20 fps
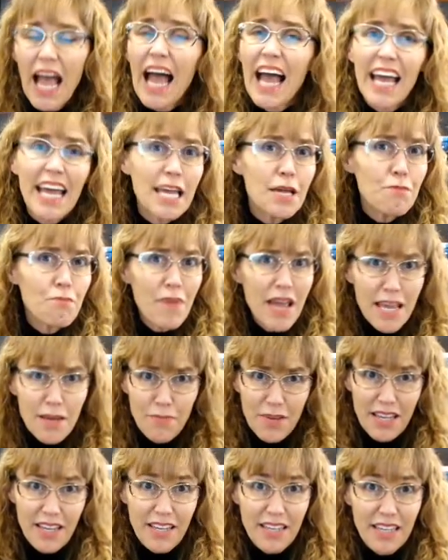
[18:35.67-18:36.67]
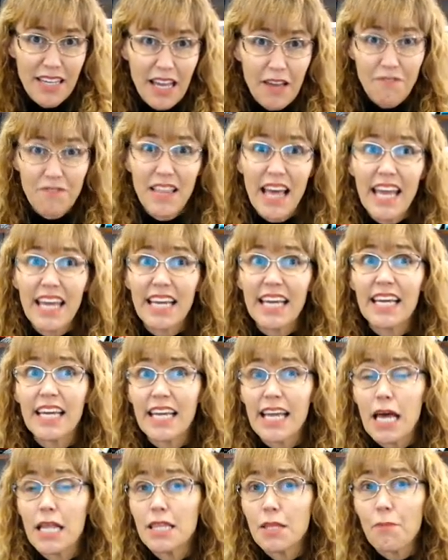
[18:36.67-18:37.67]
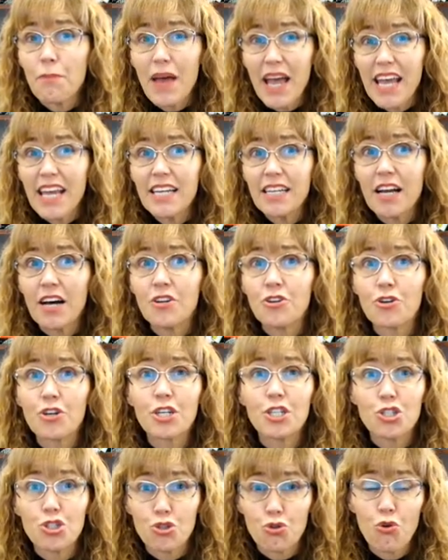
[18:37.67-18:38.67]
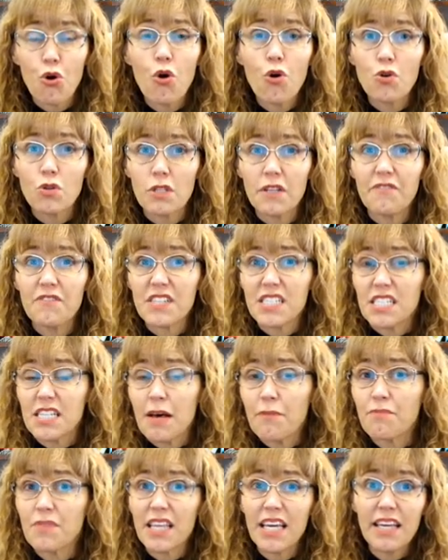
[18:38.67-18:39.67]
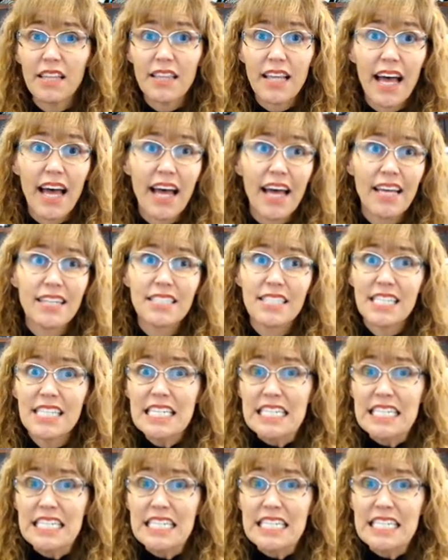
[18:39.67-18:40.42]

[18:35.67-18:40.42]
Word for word: It may be if they can get the pain under control, if it's something that